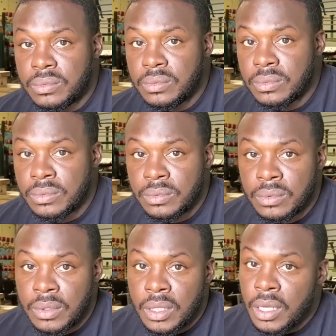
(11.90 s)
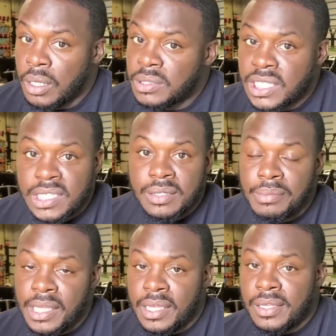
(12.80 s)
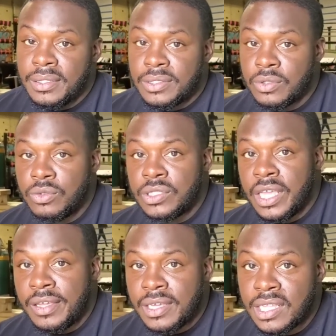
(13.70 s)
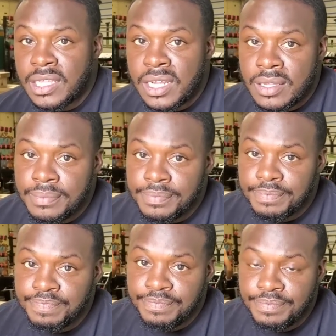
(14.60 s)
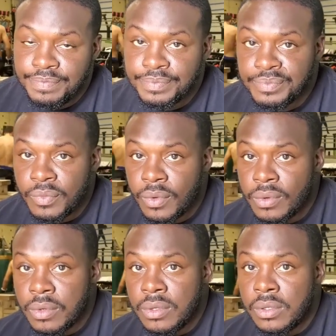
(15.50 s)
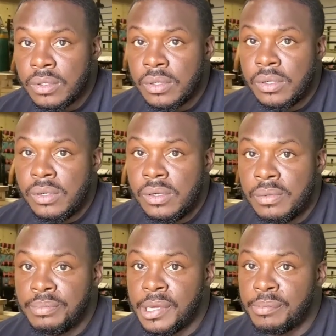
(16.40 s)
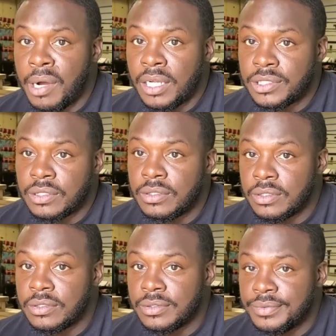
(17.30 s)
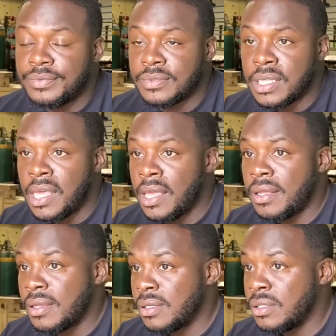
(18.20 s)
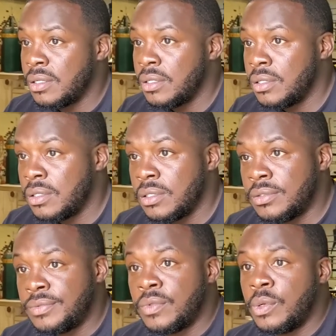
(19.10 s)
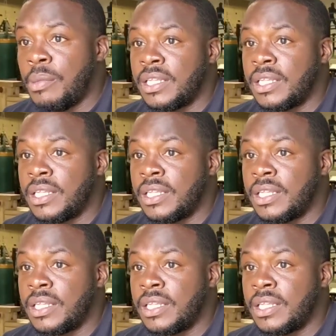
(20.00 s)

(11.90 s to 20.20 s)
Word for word: What up, Jay? Chilling, man. Tuesday, getting it in. I see you got uh, Pacho on the back. Yeah. Looking all cut up. I'm